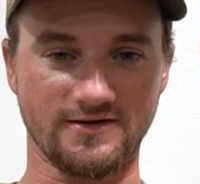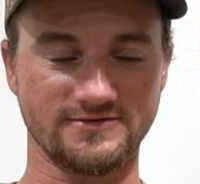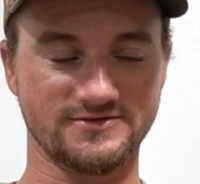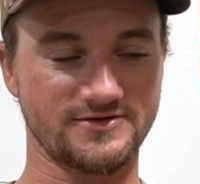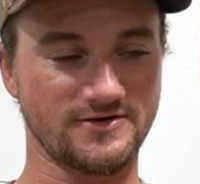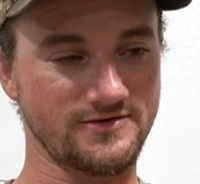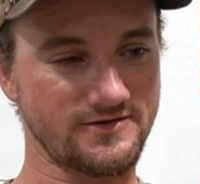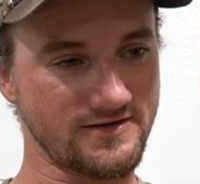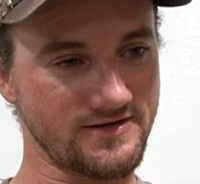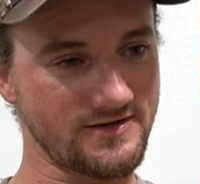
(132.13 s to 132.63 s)

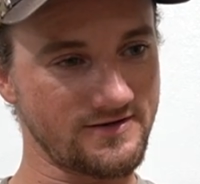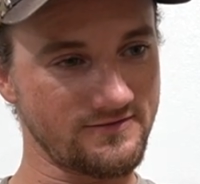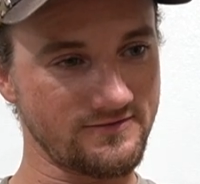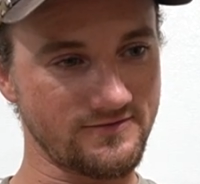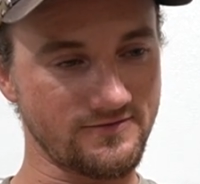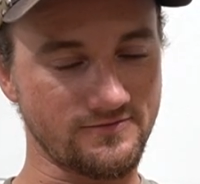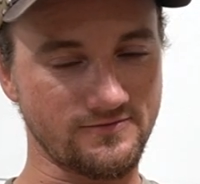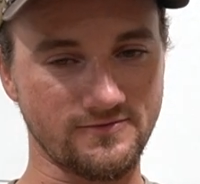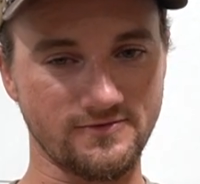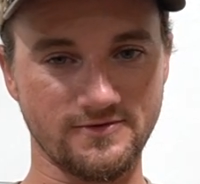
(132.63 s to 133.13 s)
Starting to get a
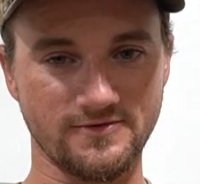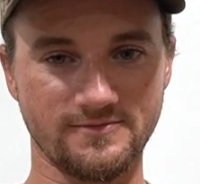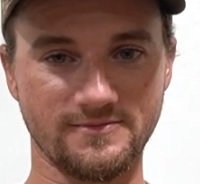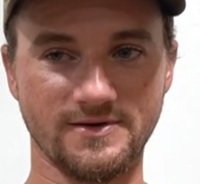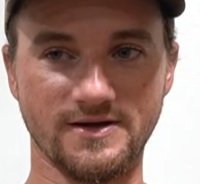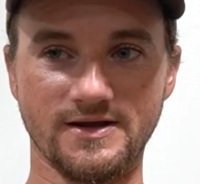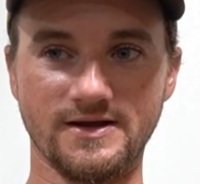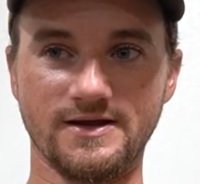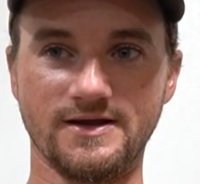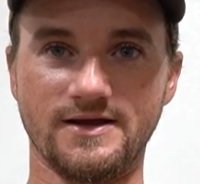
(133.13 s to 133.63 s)
little warm,
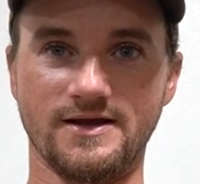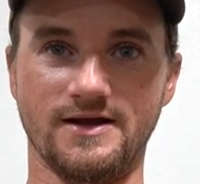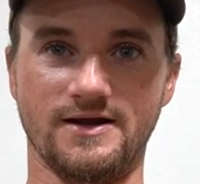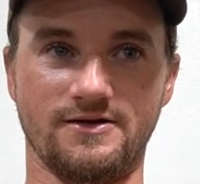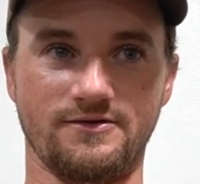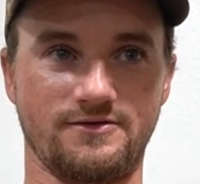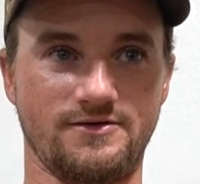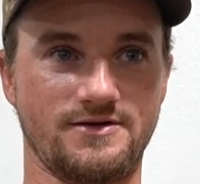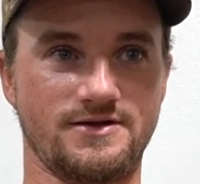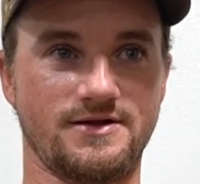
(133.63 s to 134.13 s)
and I
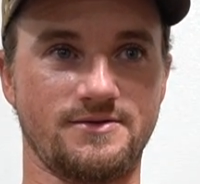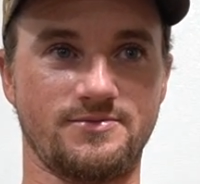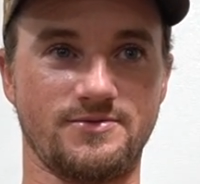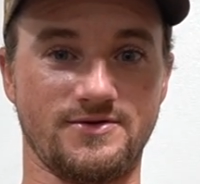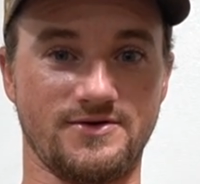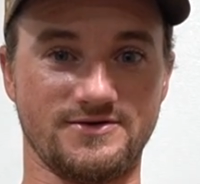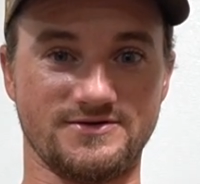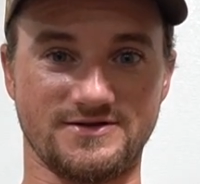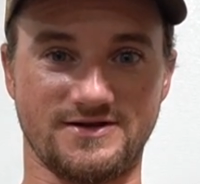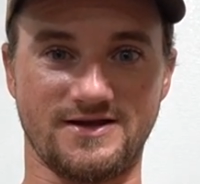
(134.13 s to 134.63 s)
look up and
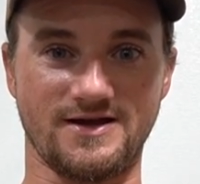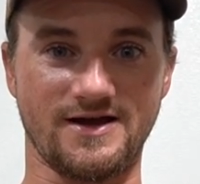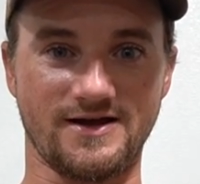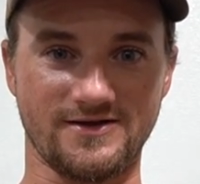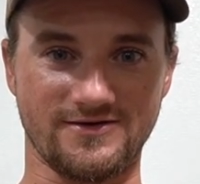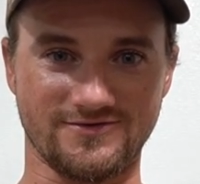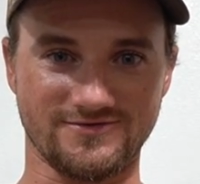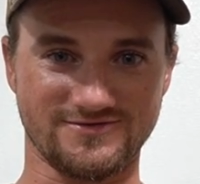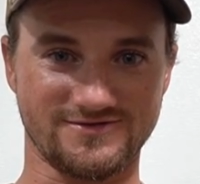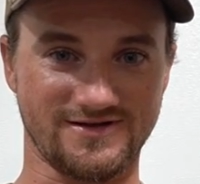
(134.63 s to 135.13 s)
there's a
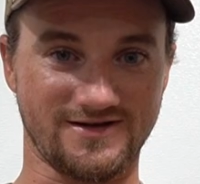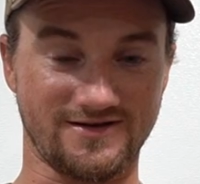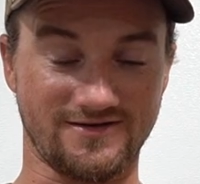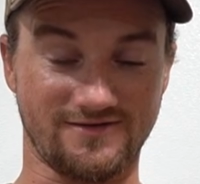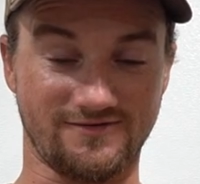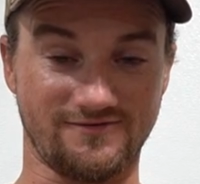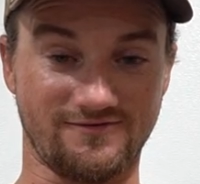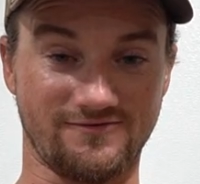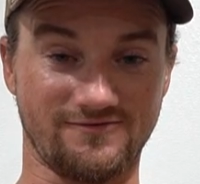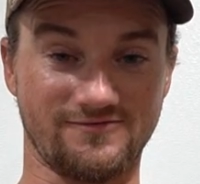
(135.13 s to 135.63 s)
coyote
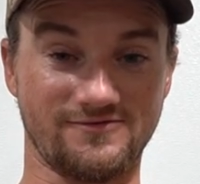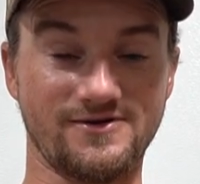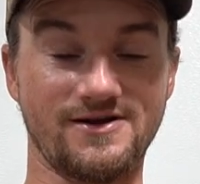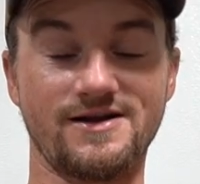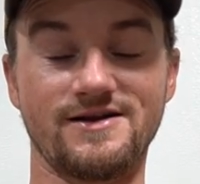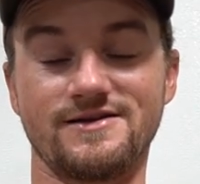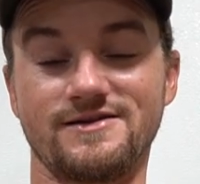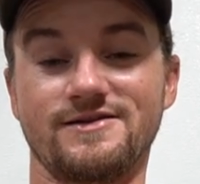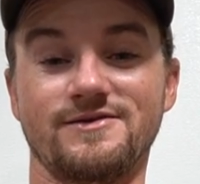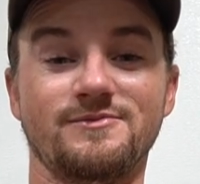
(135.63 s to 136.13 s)
standing
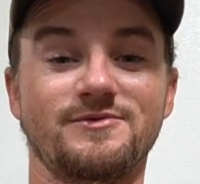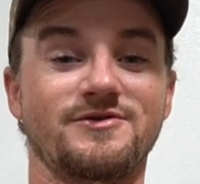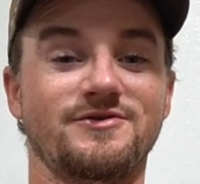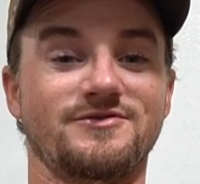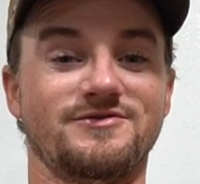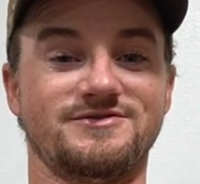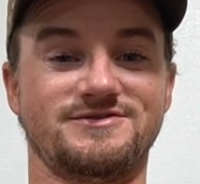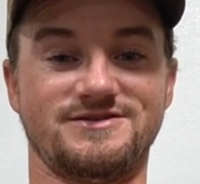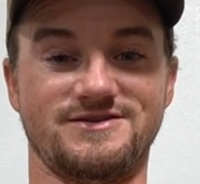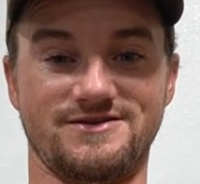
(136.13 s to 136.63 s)
right in the
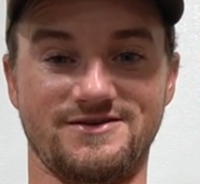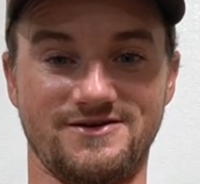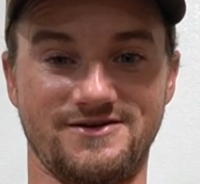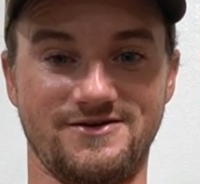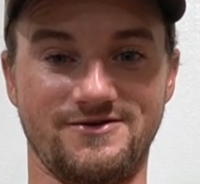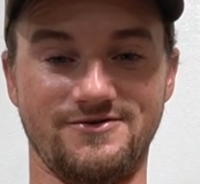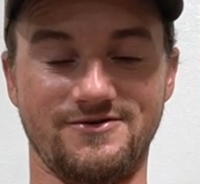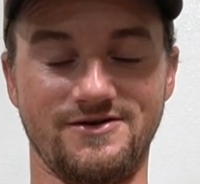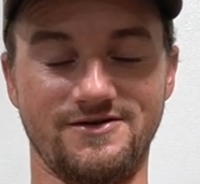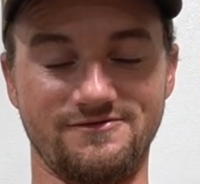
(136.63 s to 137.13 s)
middle of the sendero.